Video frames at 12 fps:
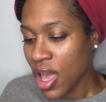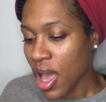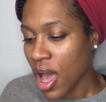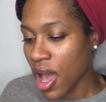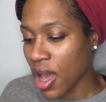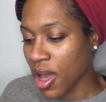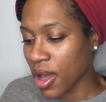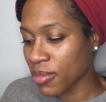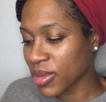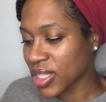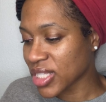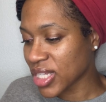Um,
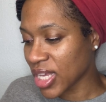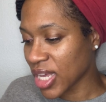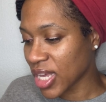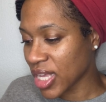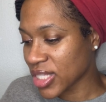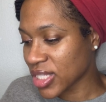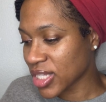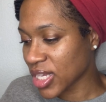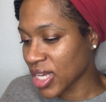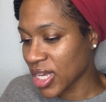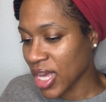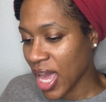let's see. It's
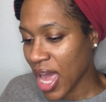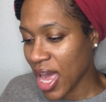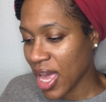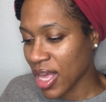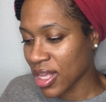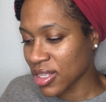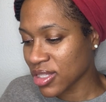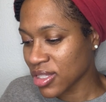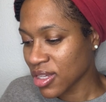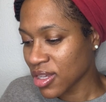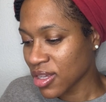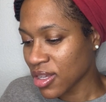see it has
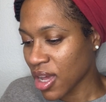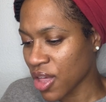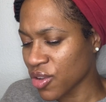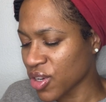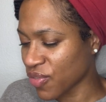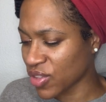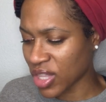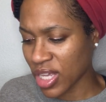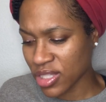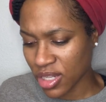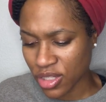other different things in it.